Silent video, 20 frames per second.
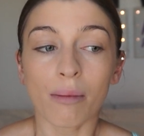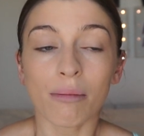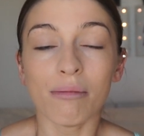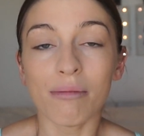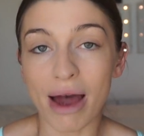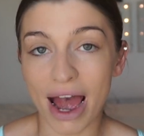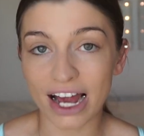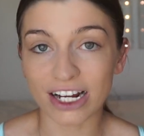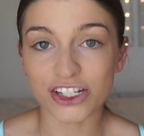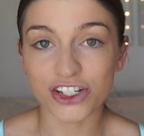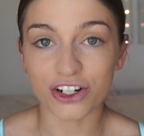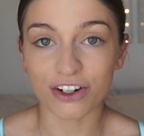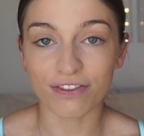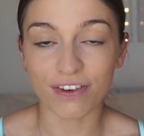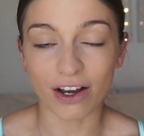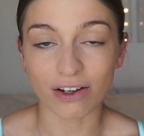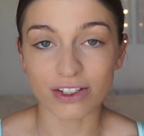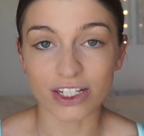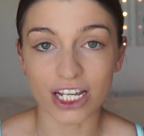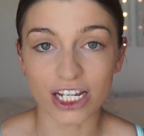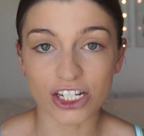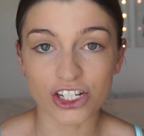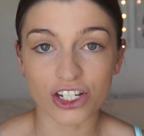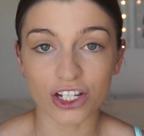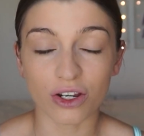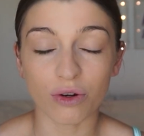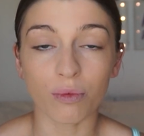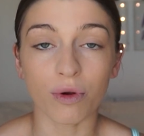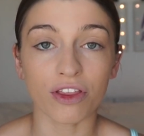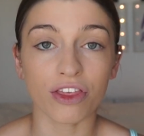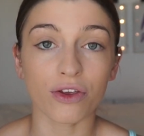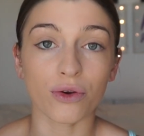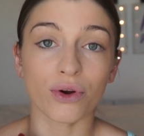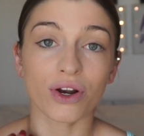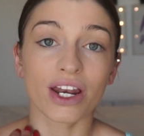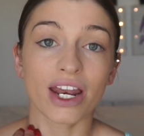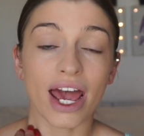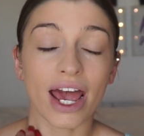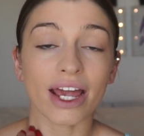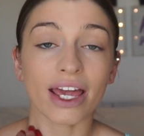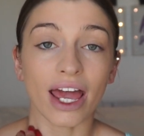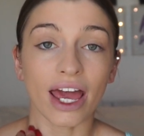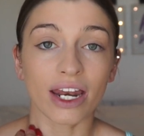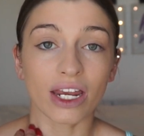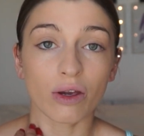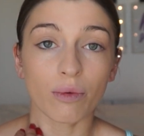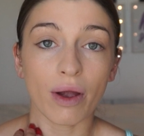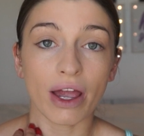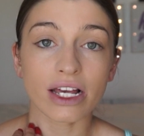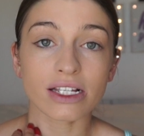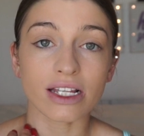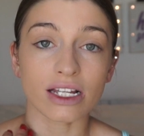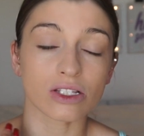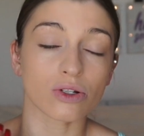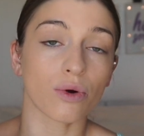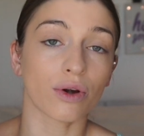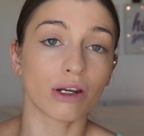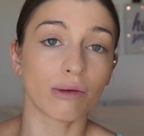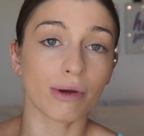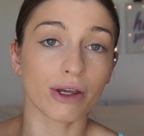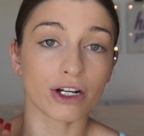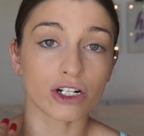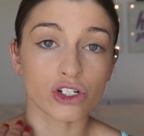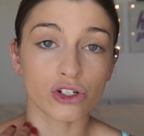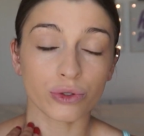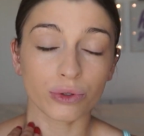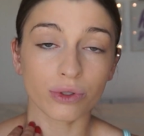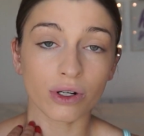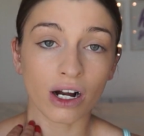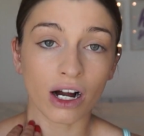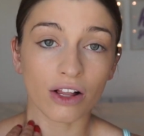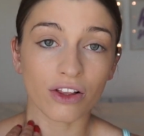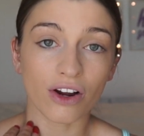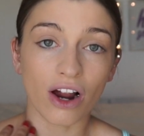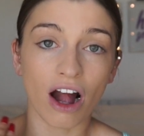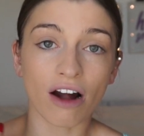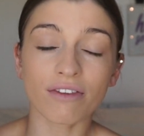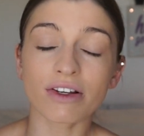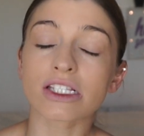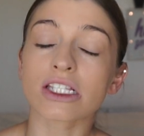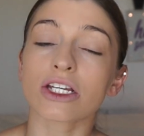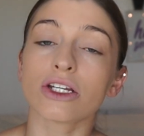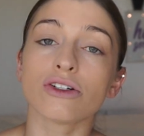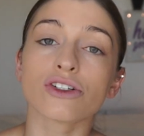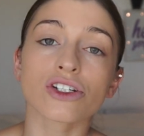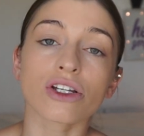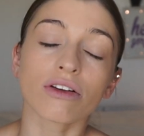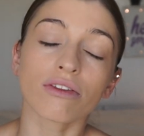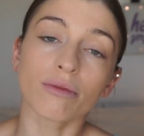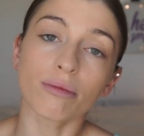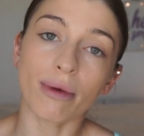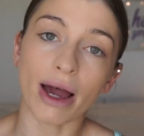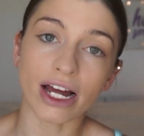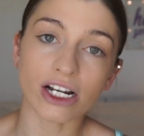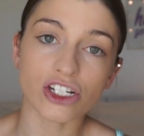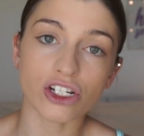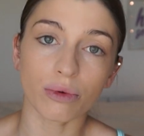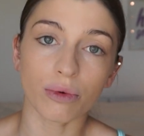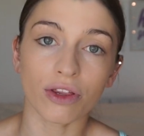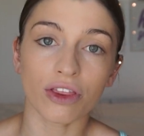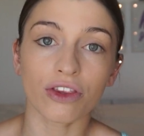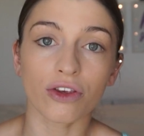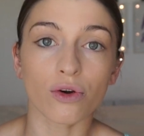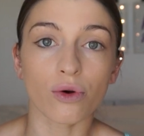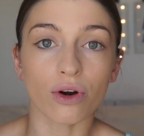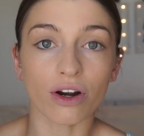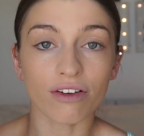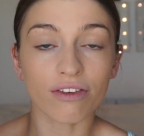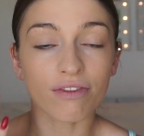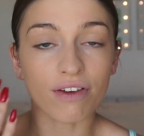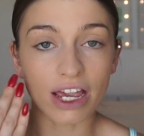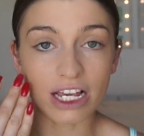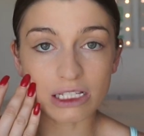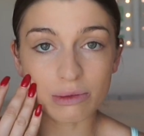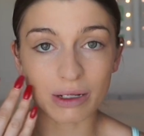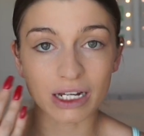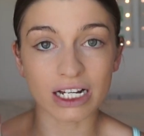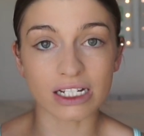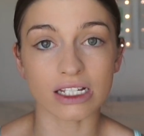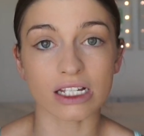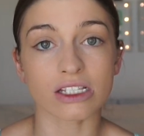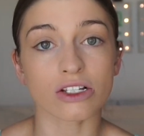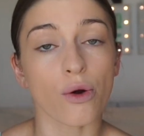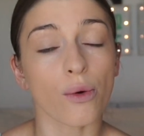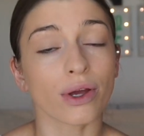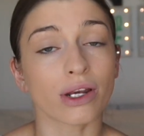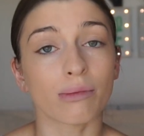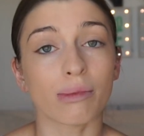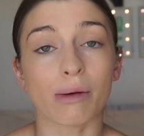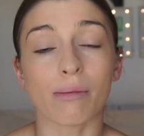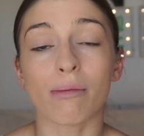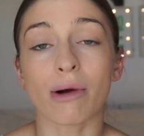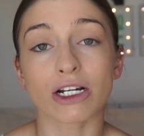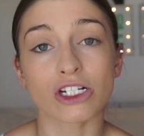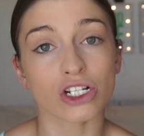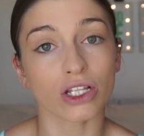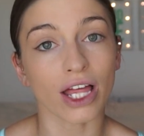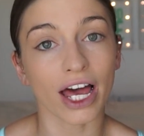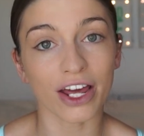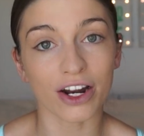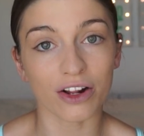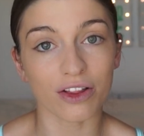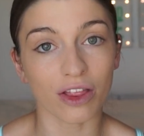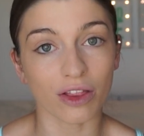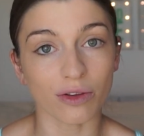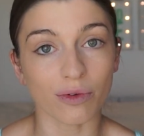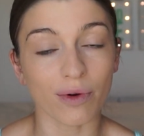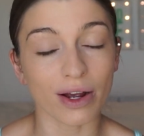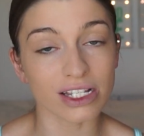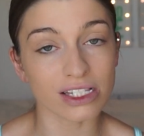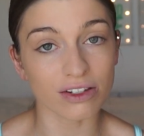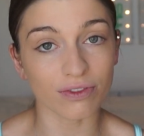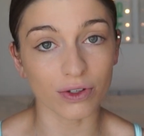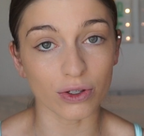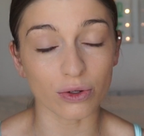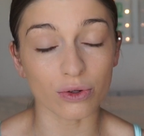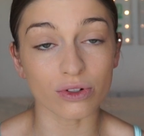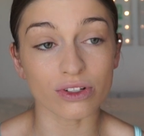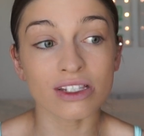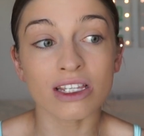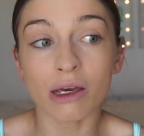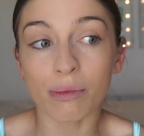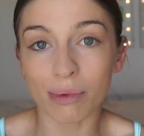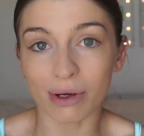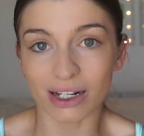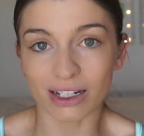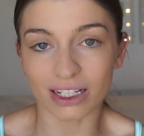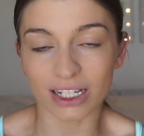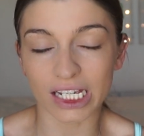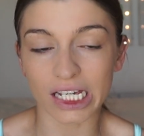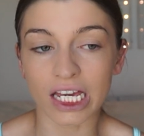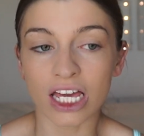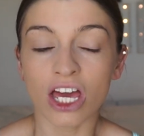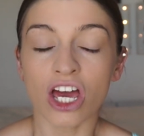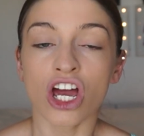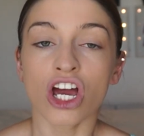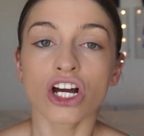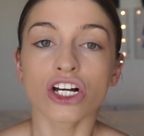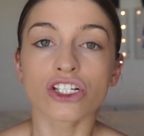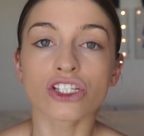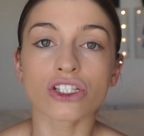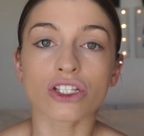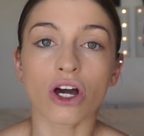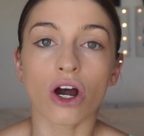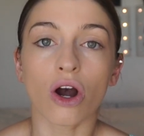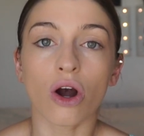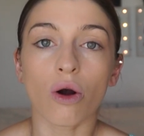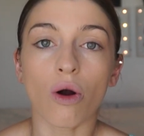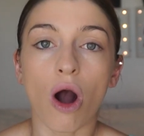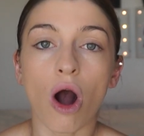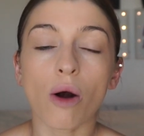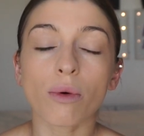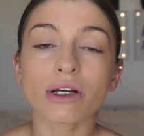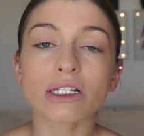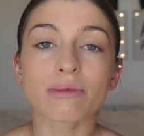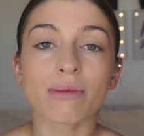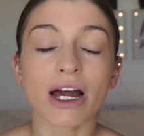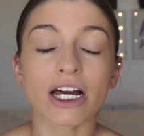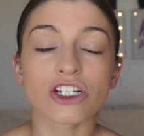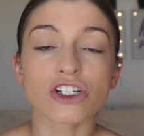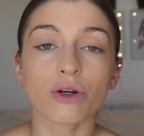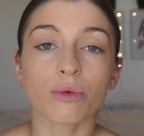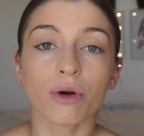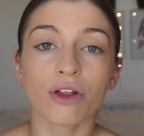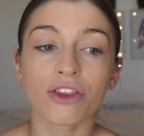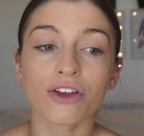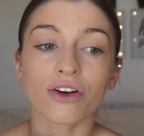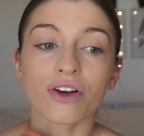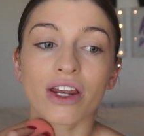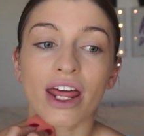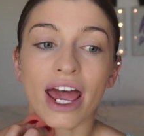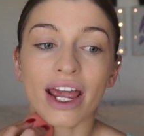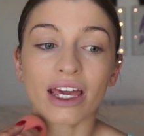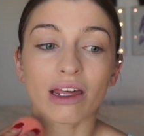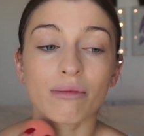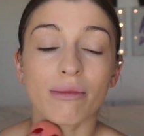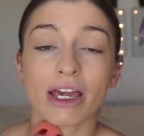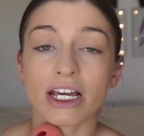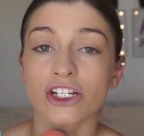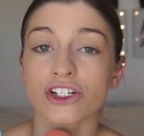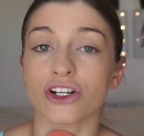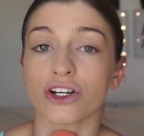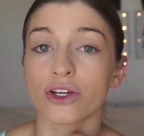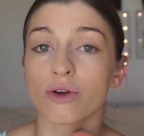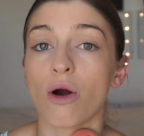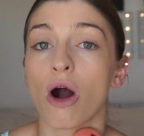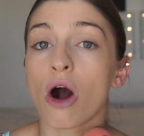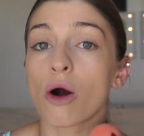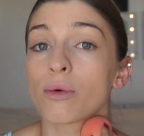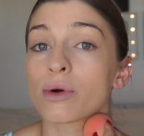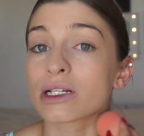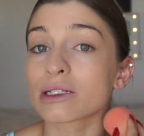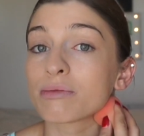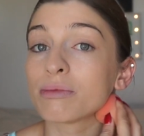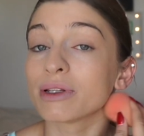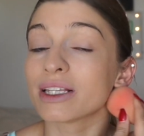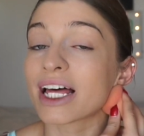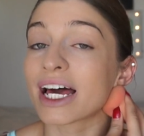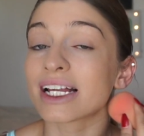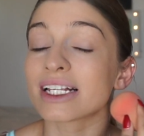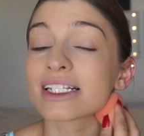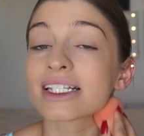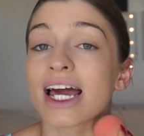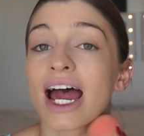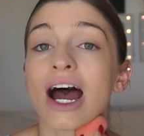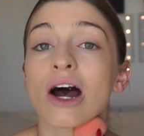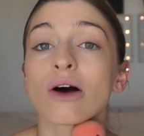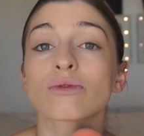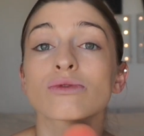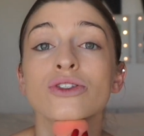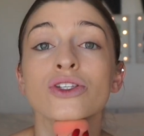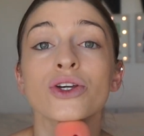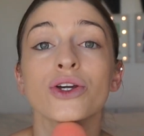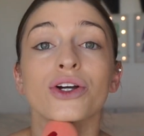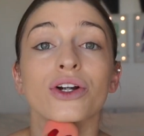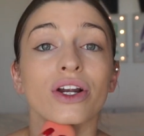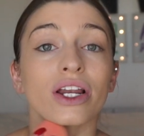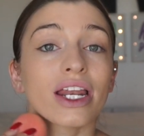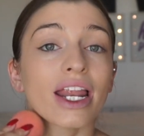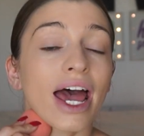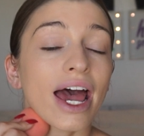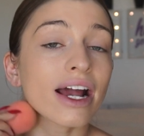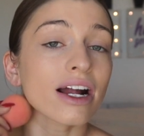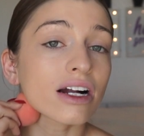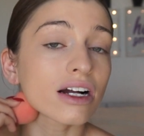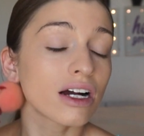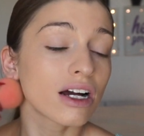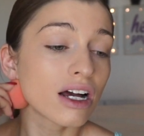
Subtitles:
match your foundation with your neck anyways. That's going to be your true color. Obviously you shouldn't match it with your face because it's going to be much lighter than the rest of you typically. So always match it with your neck and make sure you always blend down to your neck,